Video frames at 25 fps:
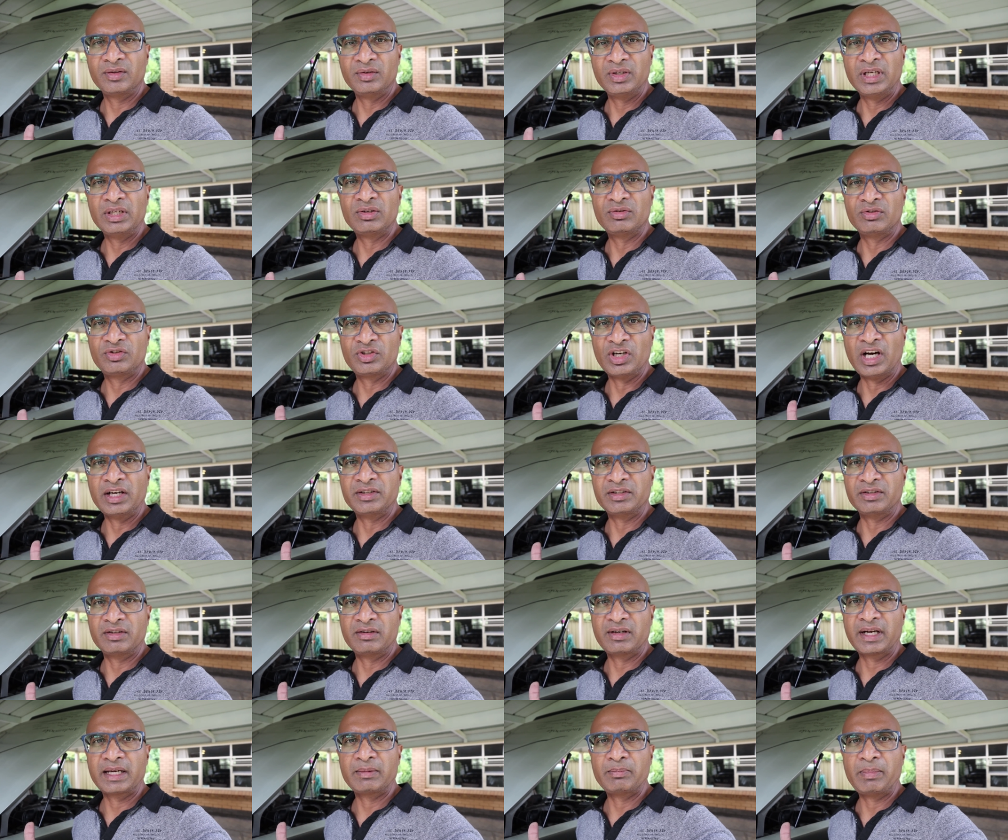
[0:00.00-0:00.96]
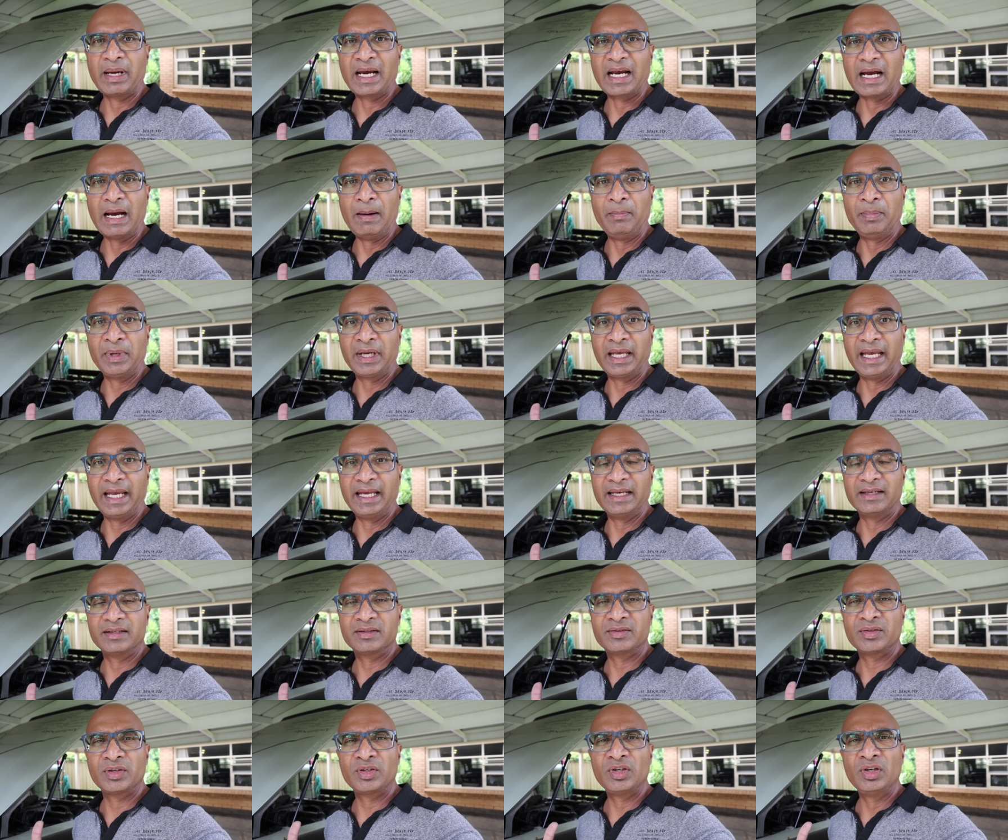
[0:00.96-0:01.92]
You need to charge it right back up
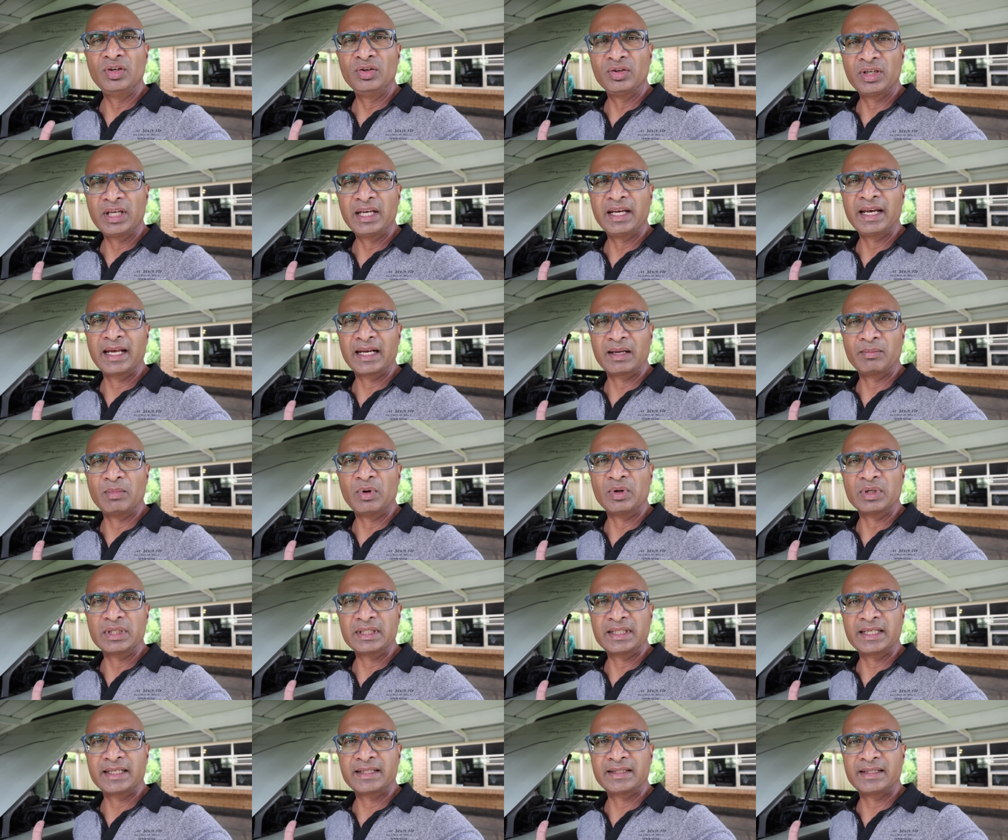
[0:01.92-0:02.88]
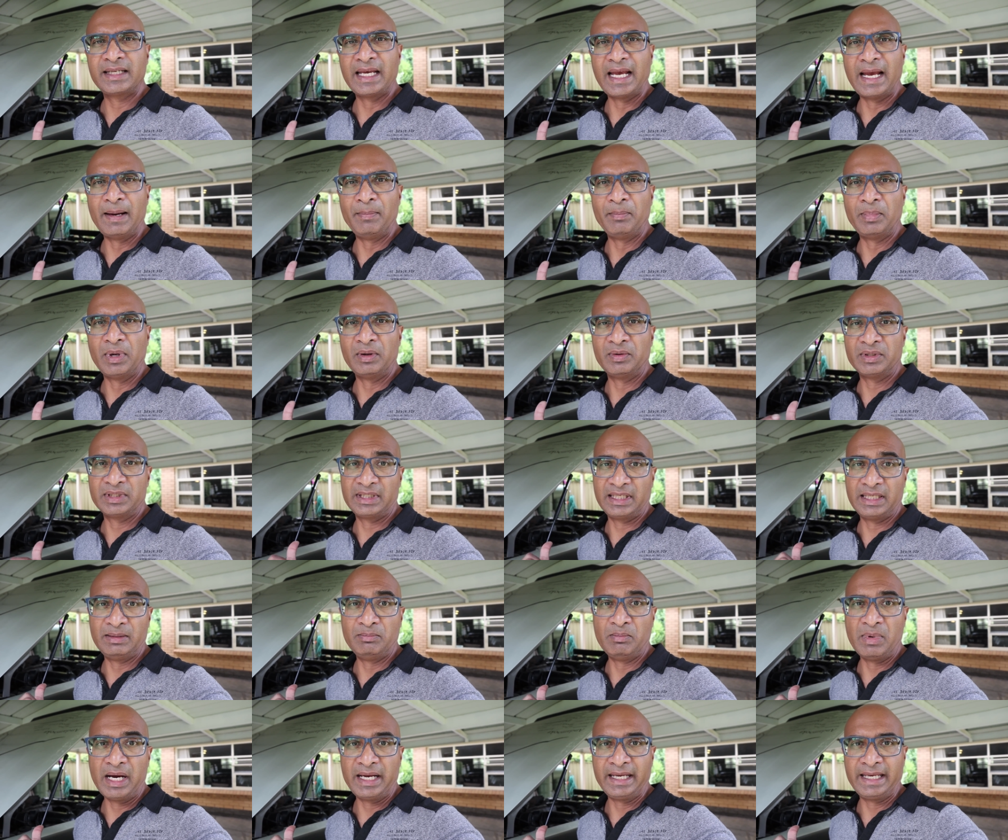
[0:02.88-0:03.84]
again. So you're looking at about 60 amp hours
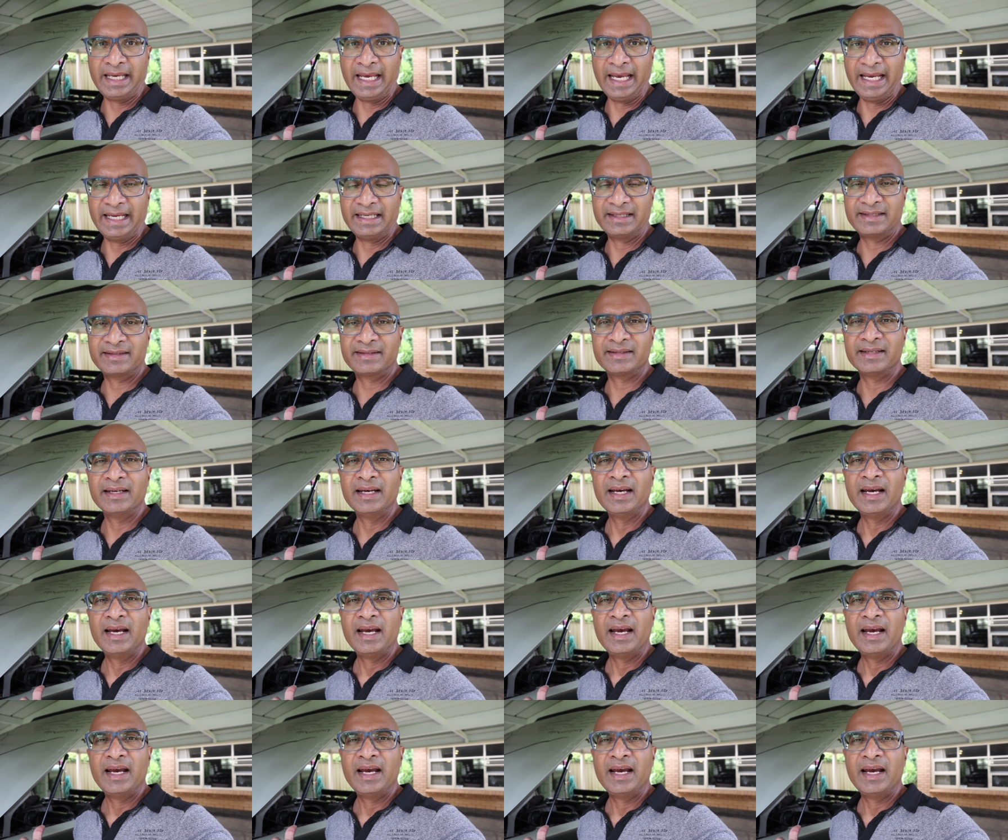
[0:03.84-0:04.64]
in my case.